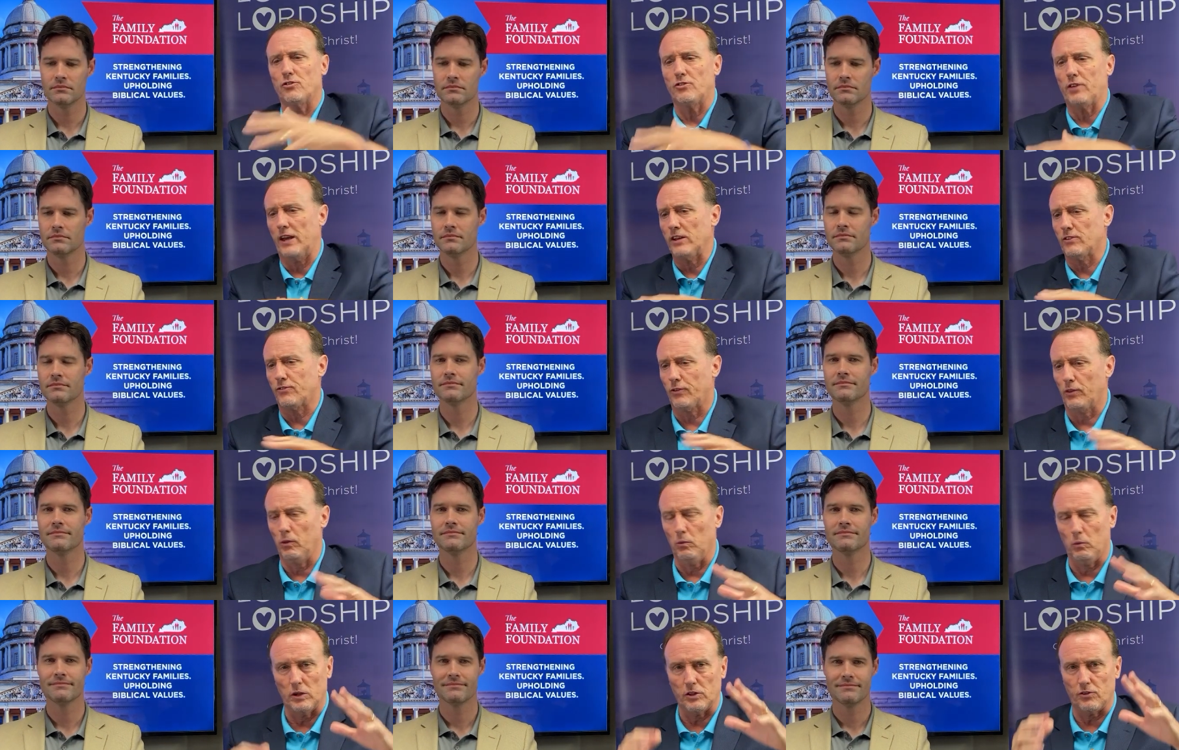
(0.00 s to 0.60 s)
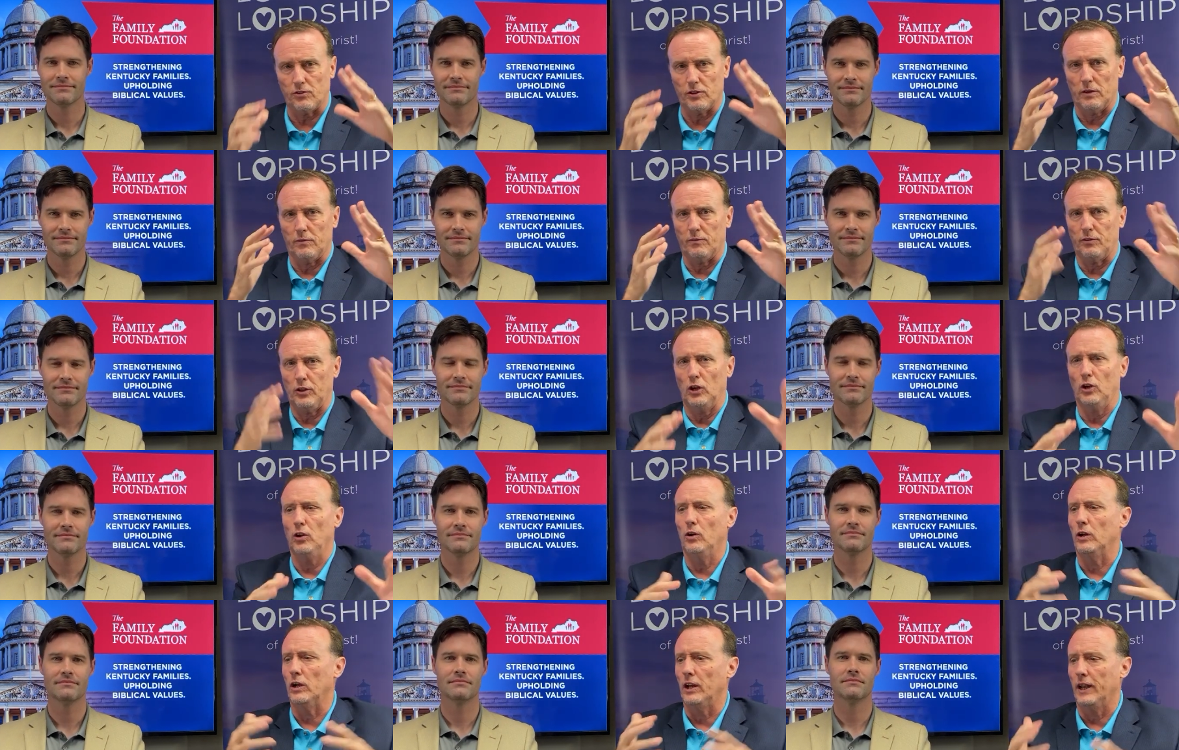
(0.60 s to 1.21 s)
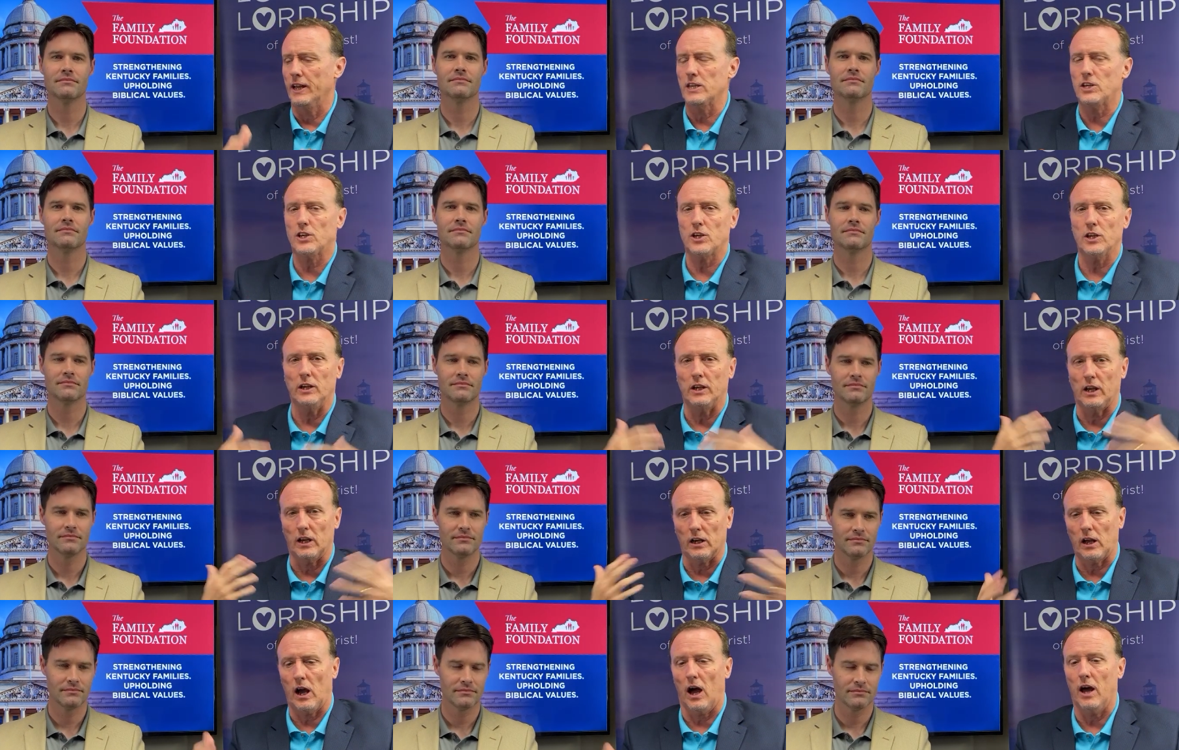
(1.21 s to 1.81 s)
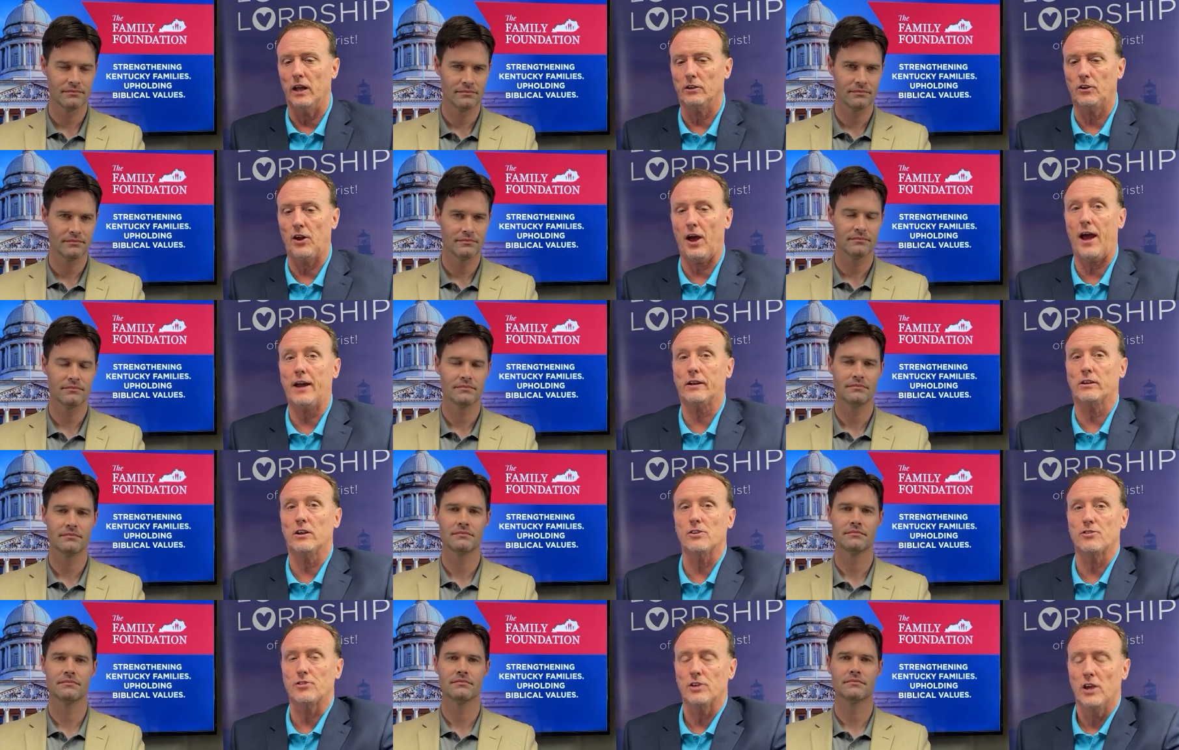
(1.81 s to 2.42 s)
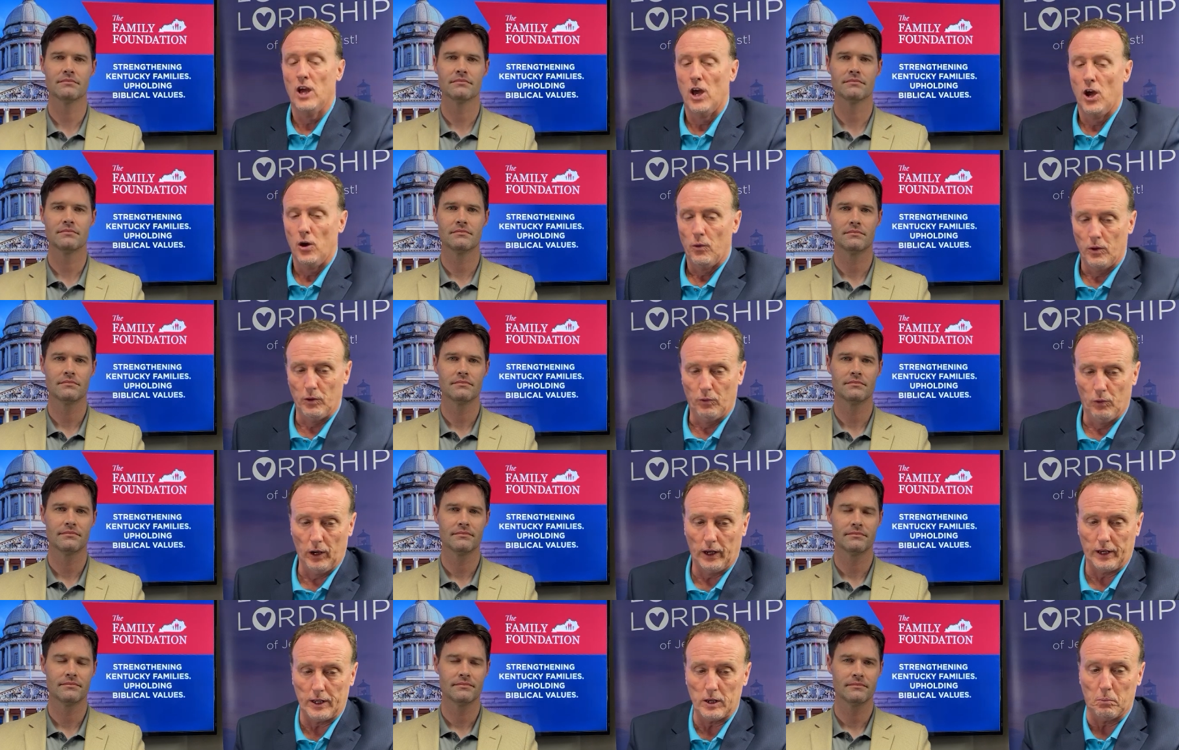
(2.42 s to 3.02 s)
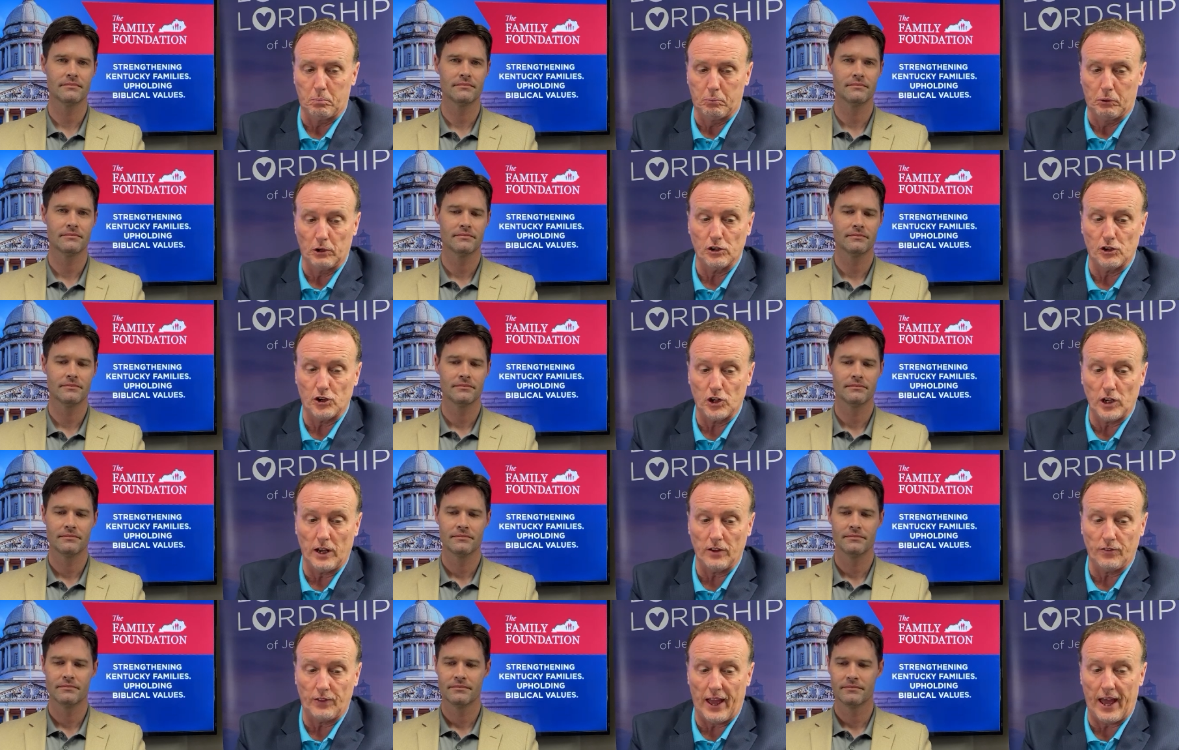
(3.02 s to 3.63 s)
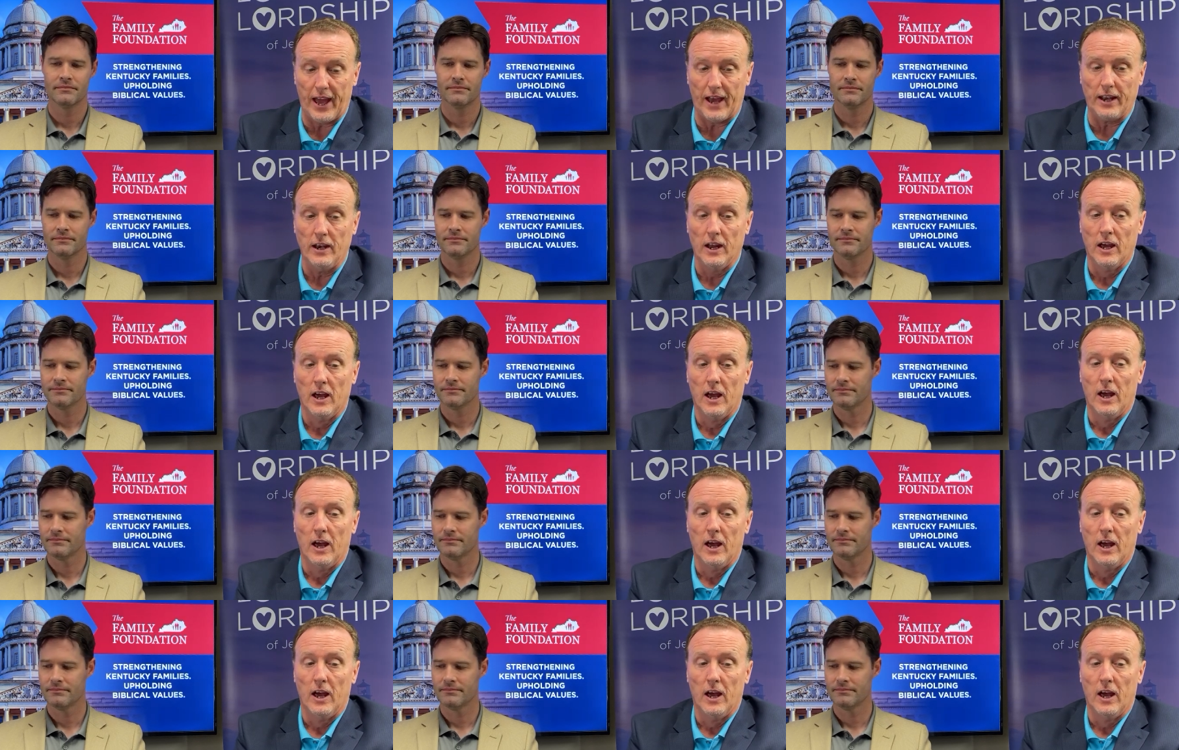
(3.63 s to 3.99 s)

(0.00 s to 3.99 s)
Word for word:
Speaker 1: Thanks for the ones that view and listen and contact us. We really appreciate that.